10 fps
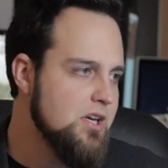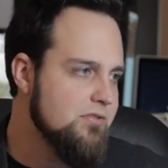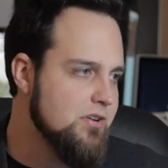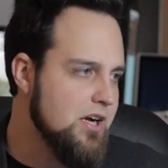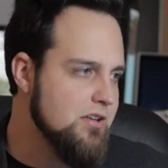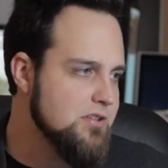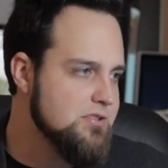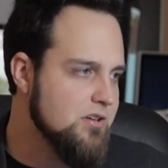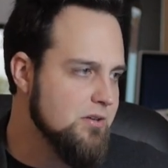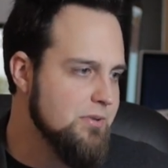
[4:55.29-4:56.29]
For now, let's
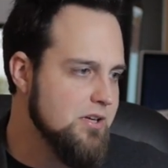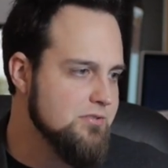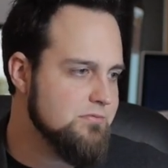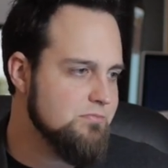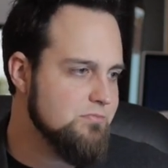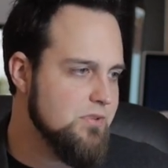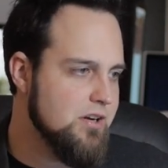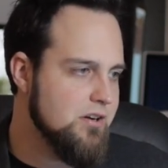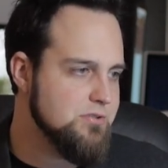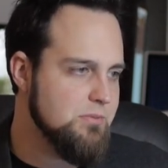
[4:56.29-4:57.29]
talk about I
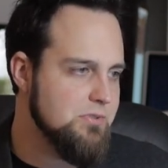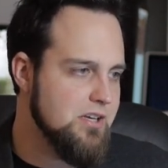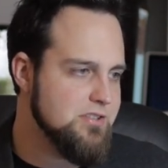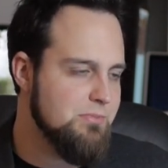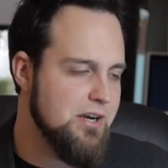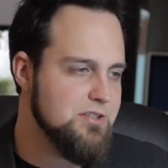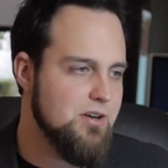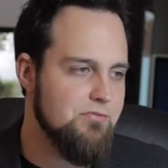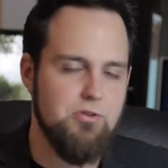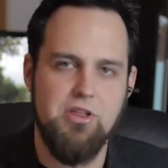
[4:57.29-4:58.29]
don't know, something else.
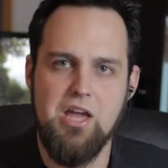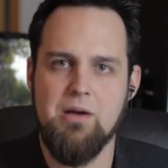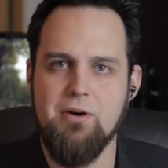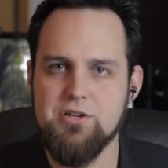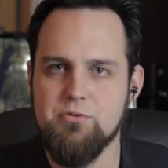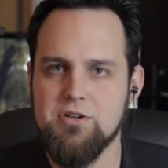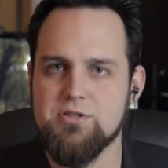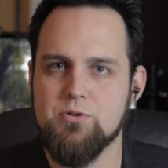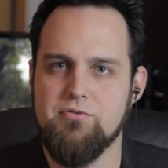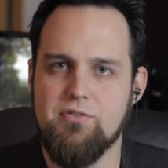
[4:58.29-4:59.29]
Microsoft, they're thinking about doing
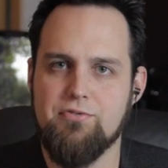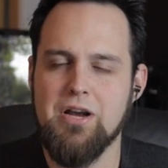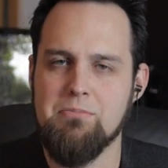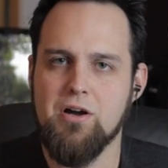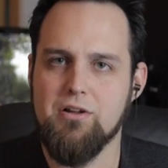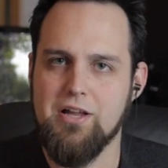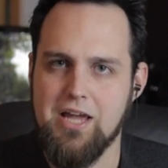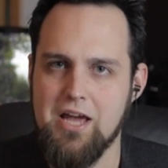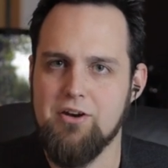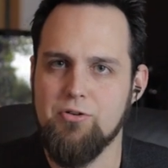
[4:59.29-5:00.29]
sort of a free model
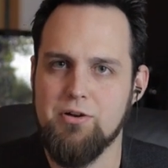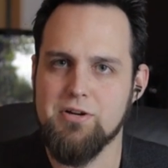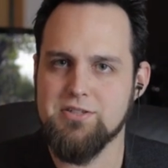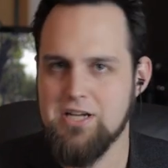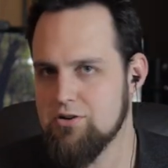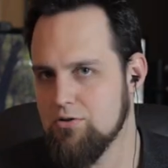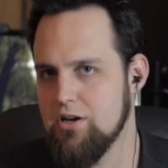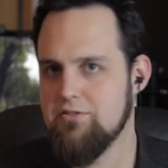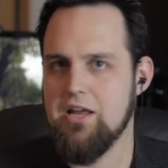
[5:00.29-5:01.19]
like Android, because Android has